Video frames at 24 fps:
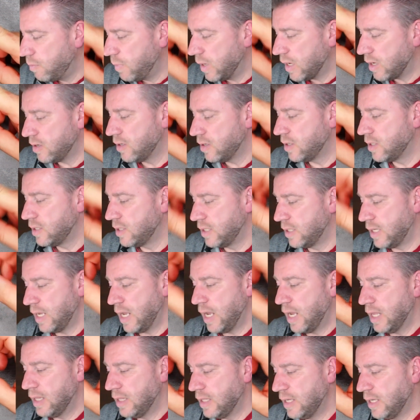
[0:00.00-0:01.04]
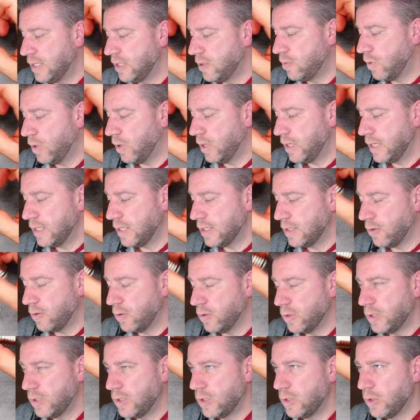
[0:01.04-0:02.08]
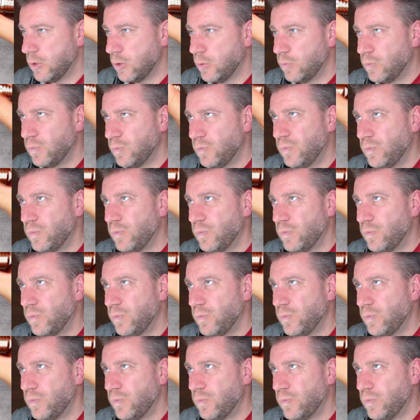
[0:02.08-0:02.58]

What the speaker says: because, and this one is also,